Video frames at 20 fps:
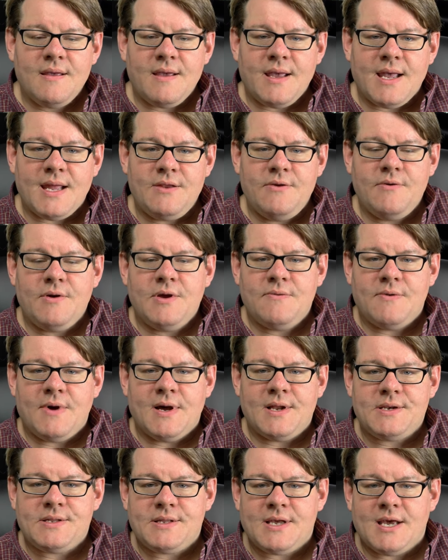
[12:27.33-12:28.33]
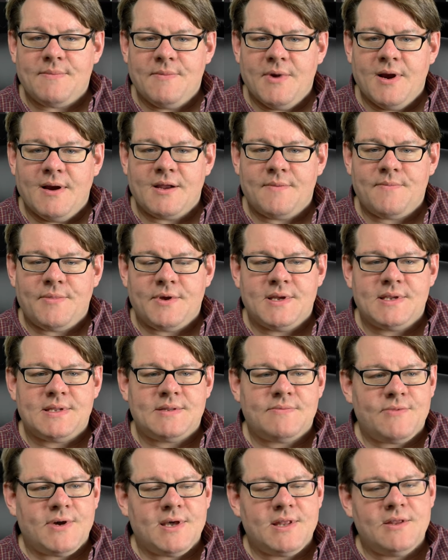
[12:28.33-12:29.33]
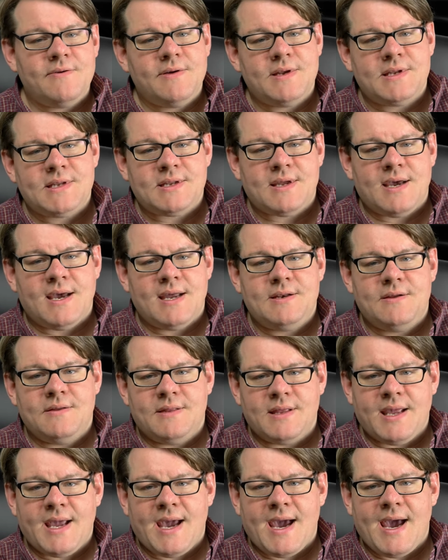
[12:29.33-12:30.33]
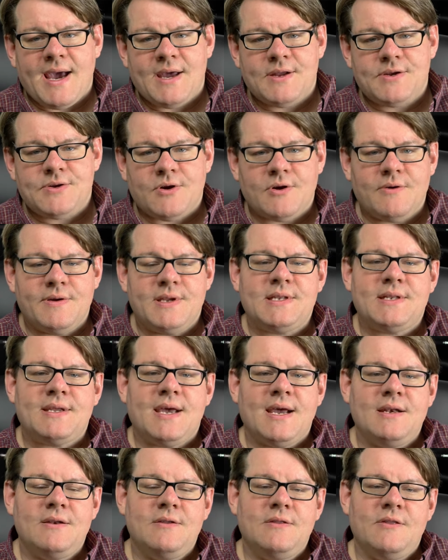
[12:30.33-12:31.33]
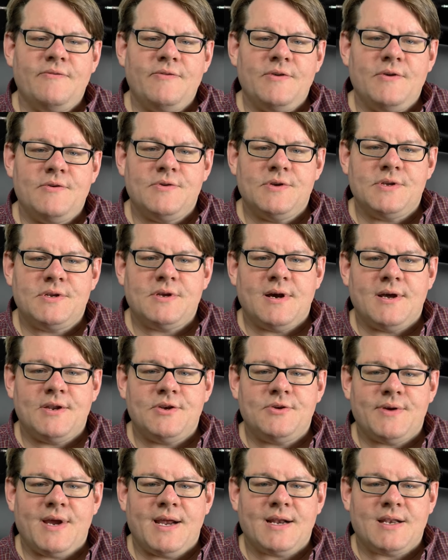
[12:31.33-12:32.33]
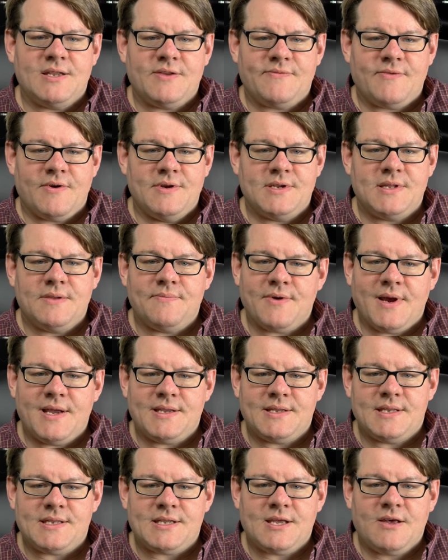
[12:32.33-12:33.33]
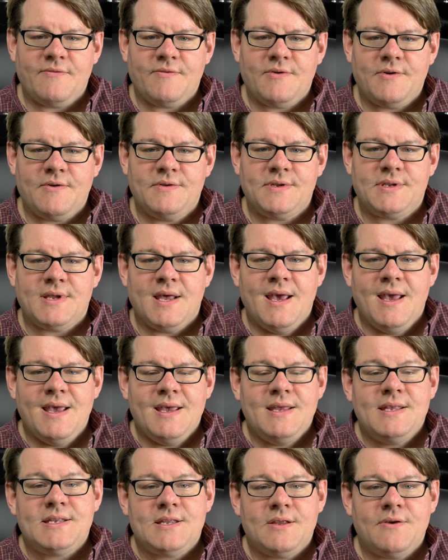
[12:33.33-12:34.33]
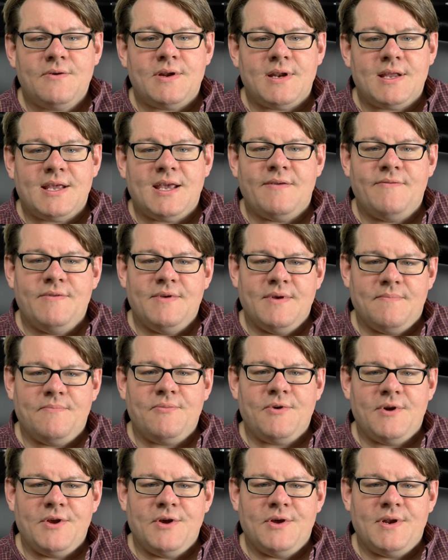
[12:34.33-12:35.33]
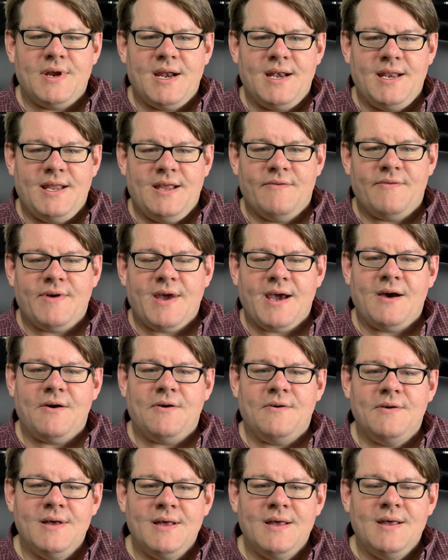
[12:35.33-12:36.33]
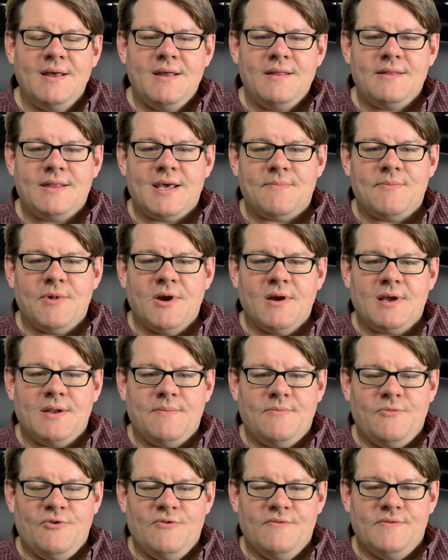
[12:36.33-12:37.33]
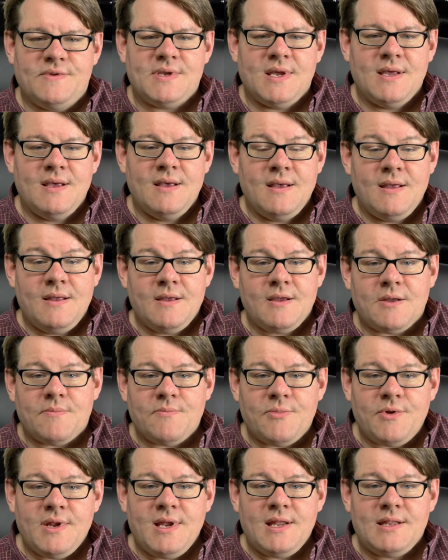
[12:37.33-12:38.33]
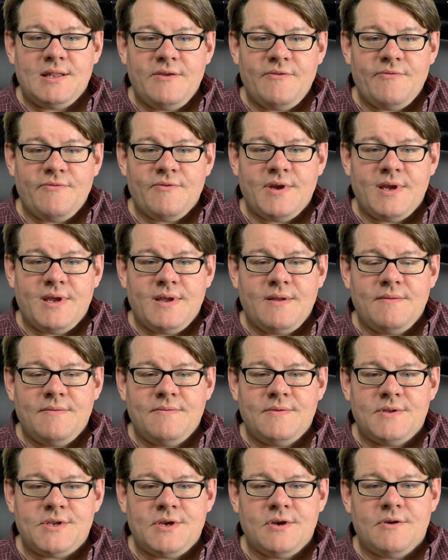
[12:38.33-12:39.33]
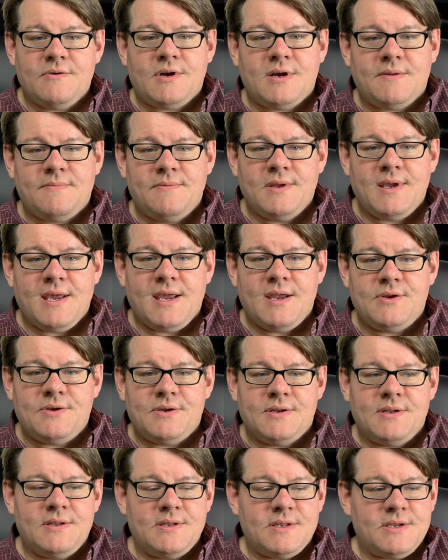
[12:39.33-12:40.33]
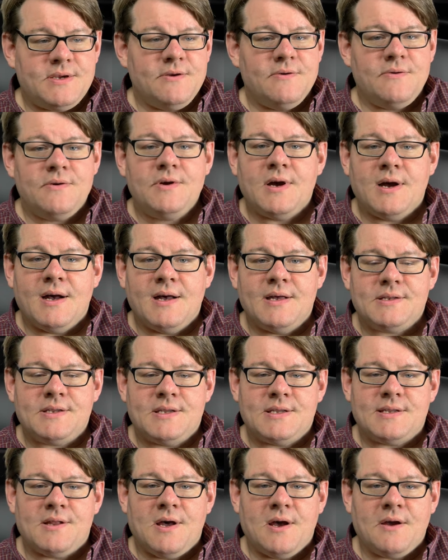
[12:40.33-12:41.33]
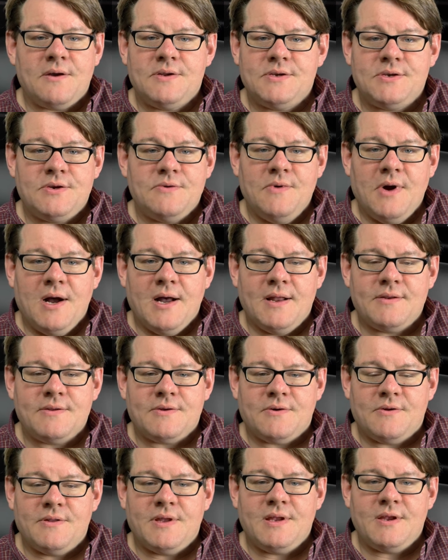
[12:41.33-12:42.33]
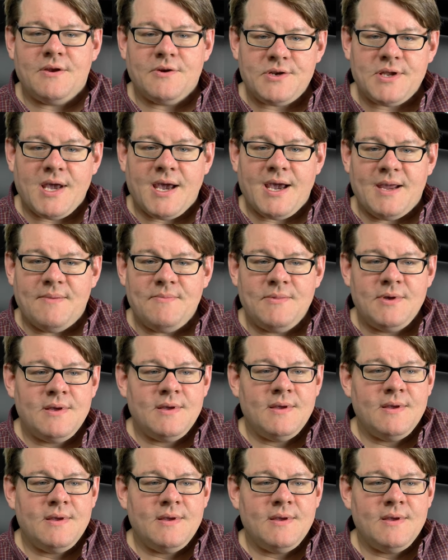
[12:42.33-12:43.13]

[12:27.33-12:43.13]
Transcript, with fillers: And you can watch that market because whether it's tied to the cash or it's tied to the futures contract as far as the price itself goes, it's still going to give you a pretty good idea of how that market moves. Completely free, zero obligation, zero cost as long as you want, only your time.